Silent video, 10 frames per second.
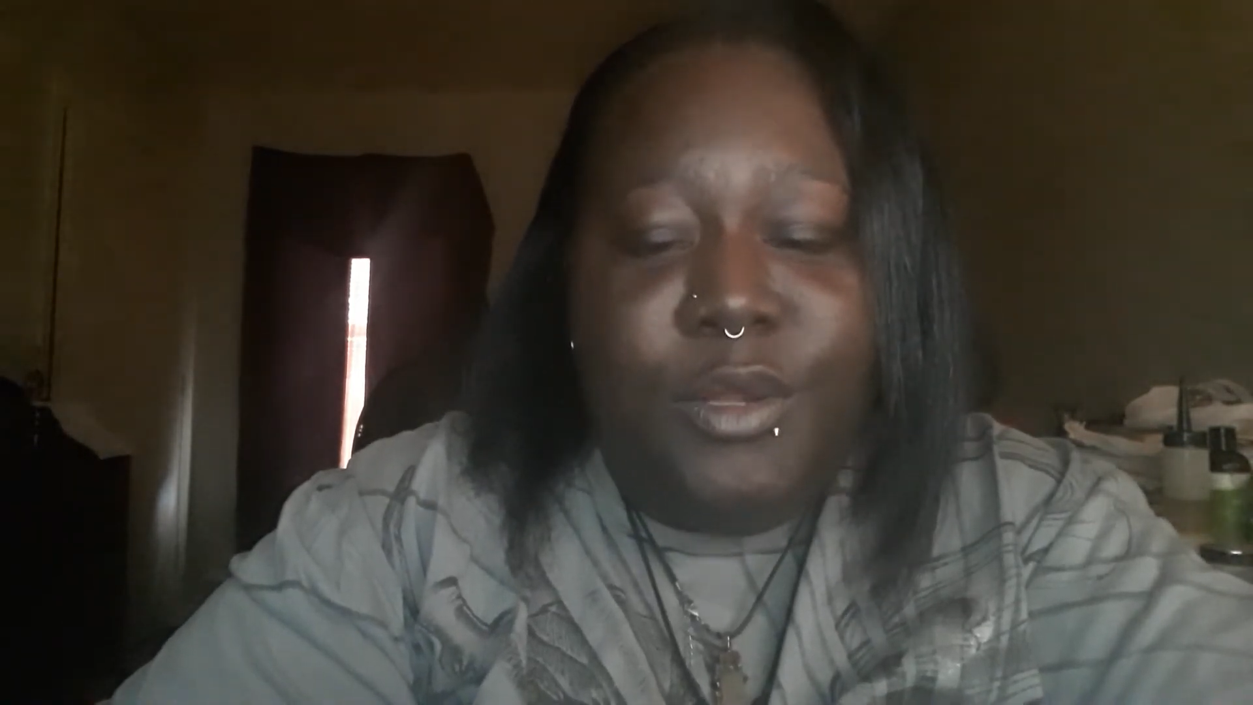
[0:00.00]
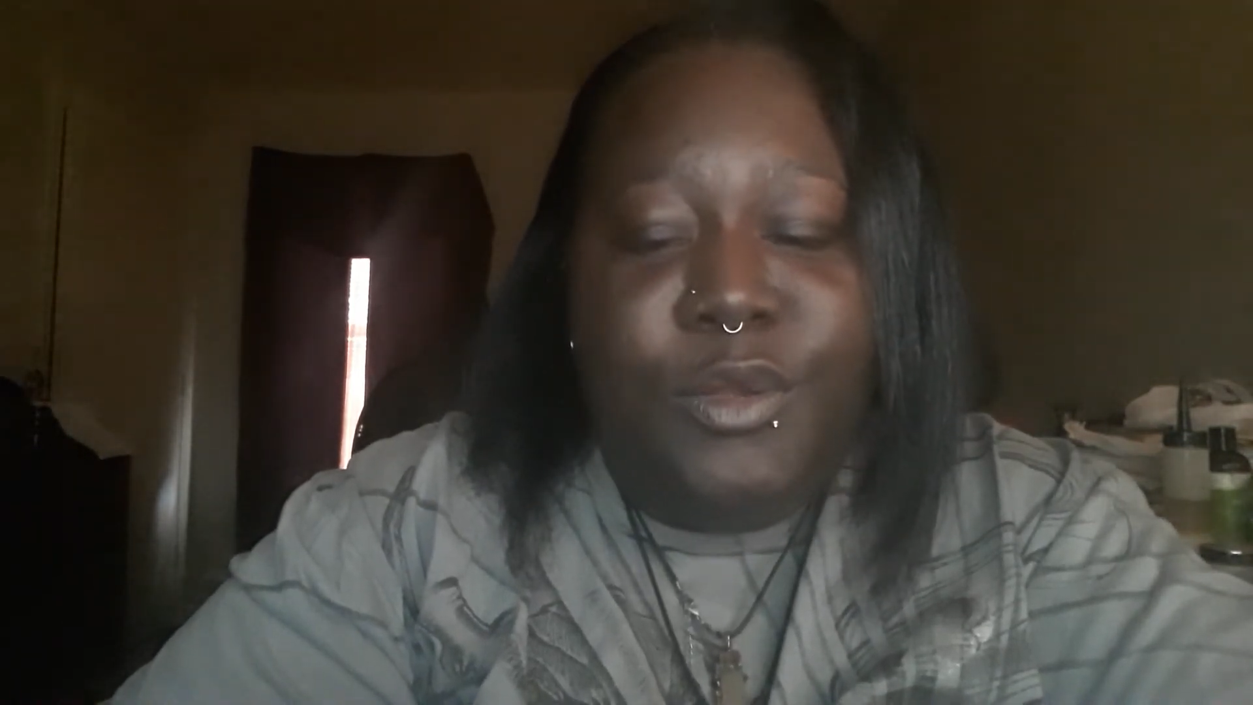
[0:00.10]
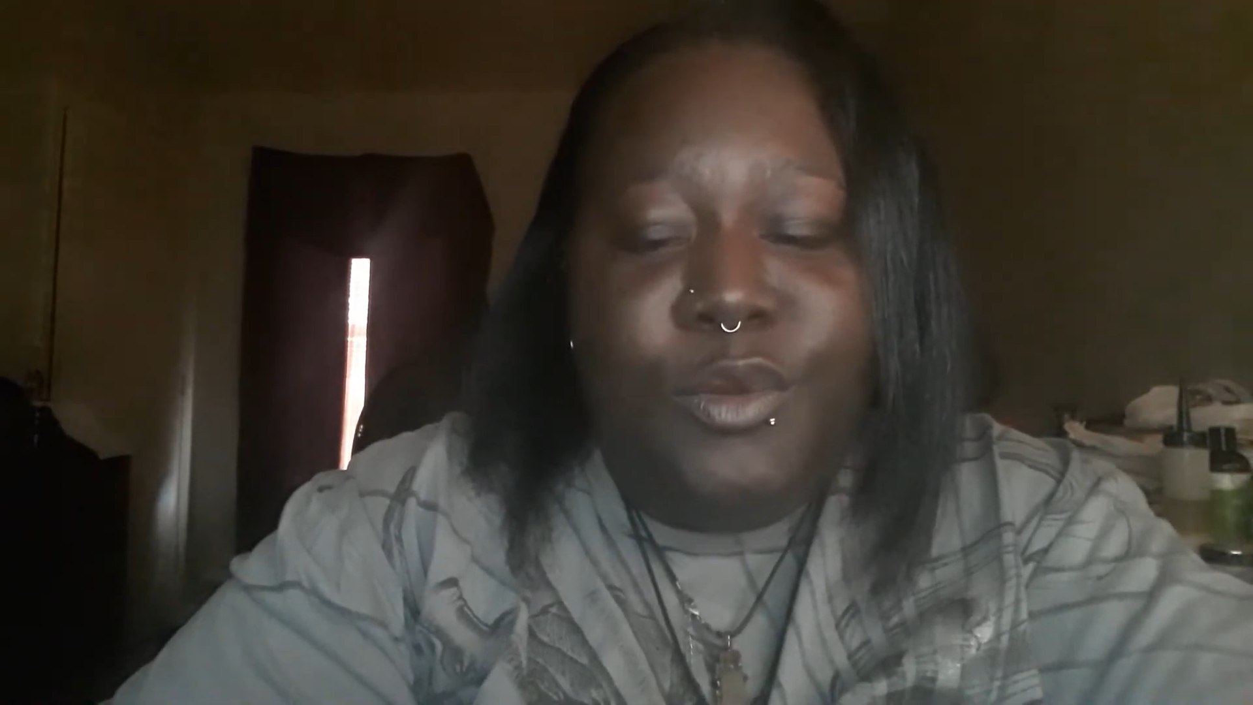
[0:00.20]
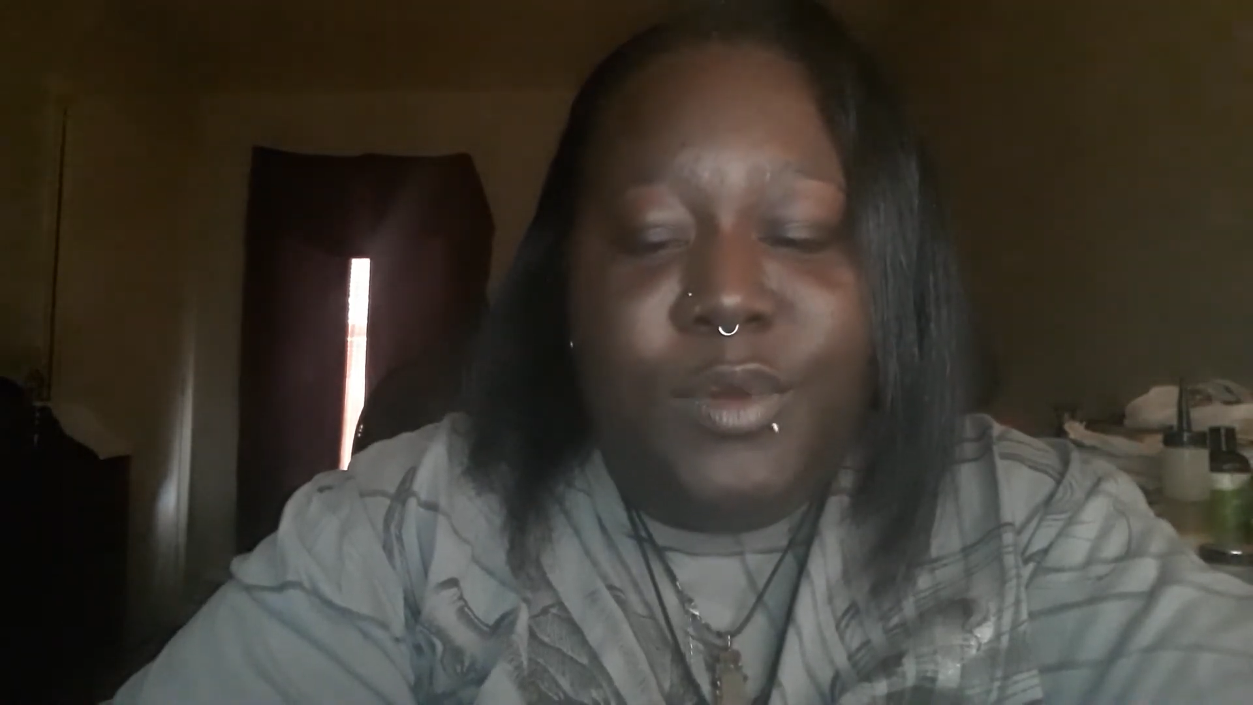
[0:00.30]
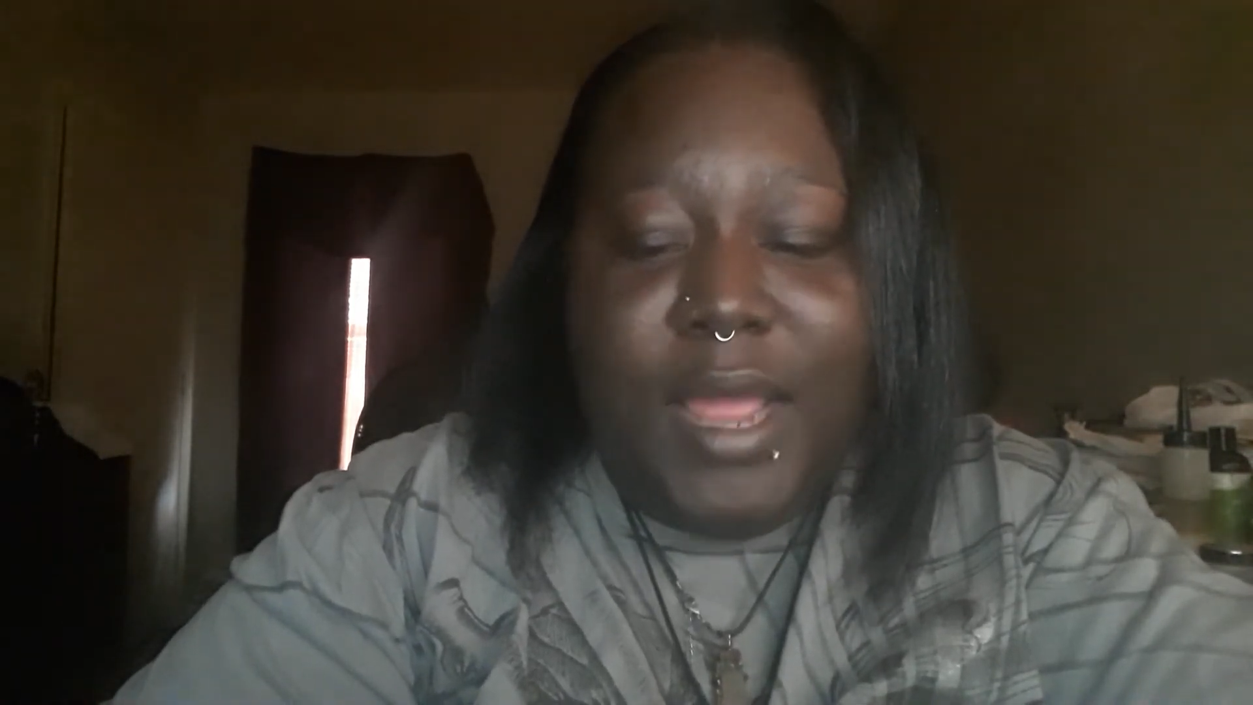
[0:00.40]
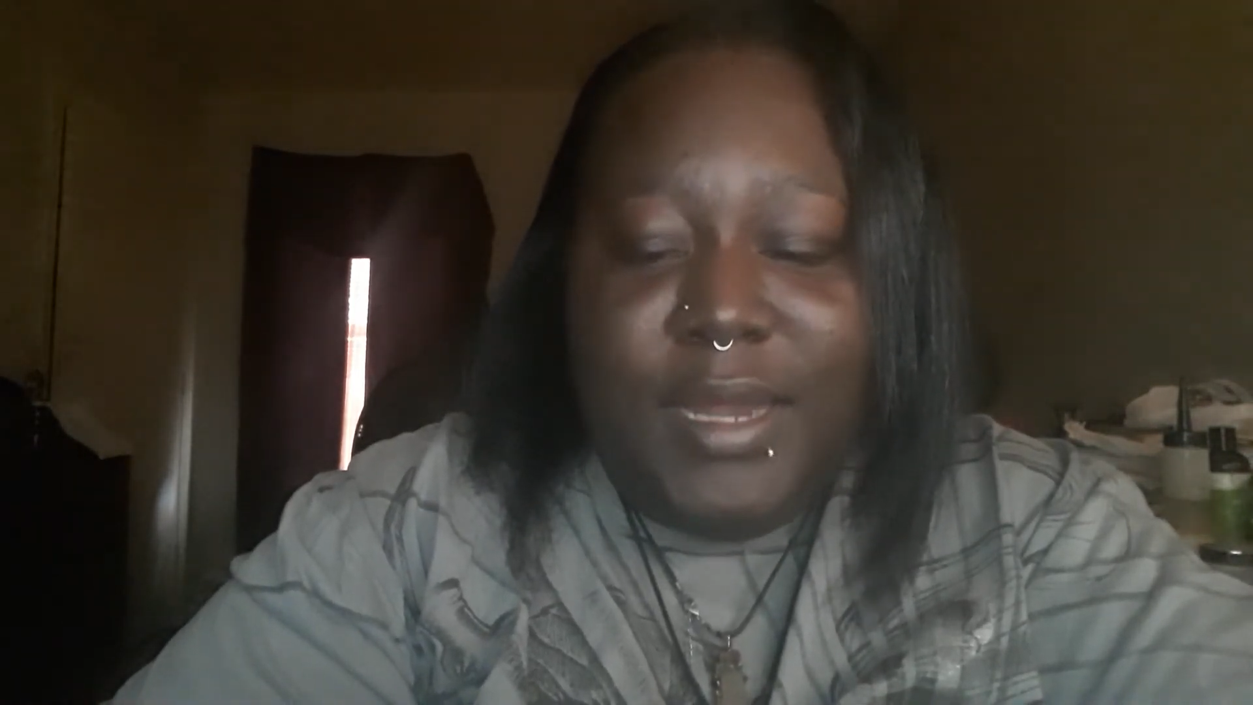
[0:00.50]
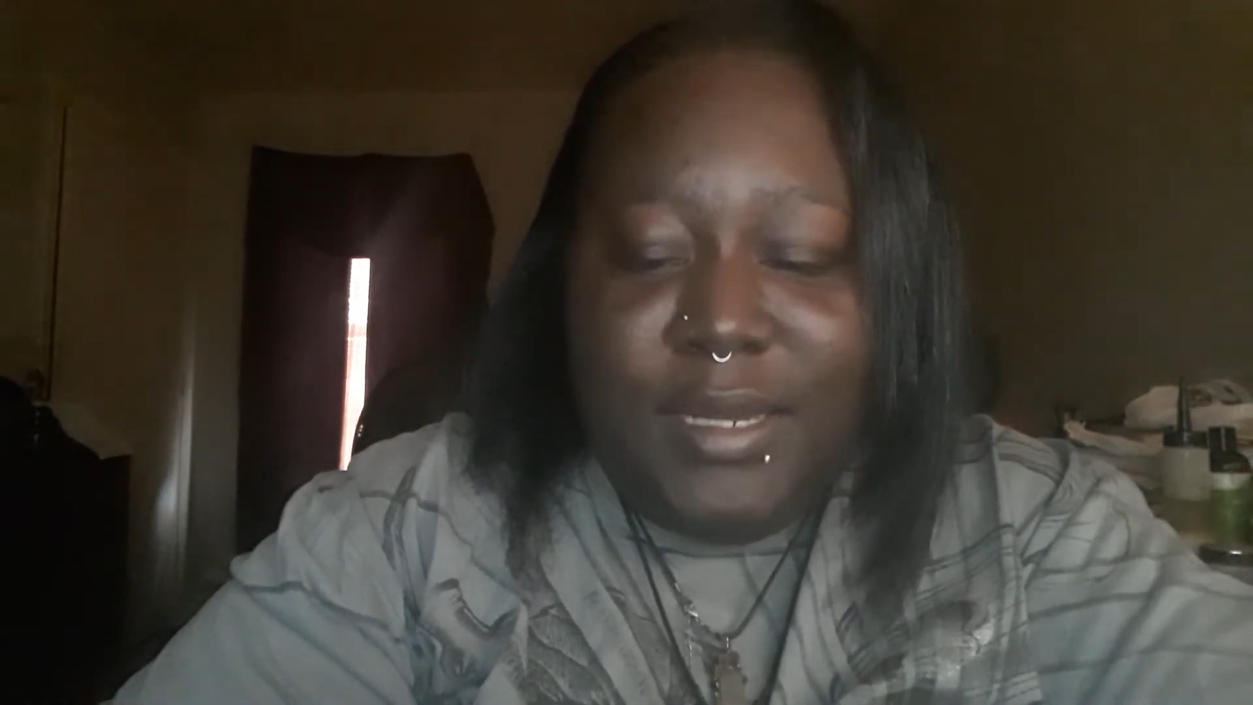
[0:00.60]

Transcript: Do not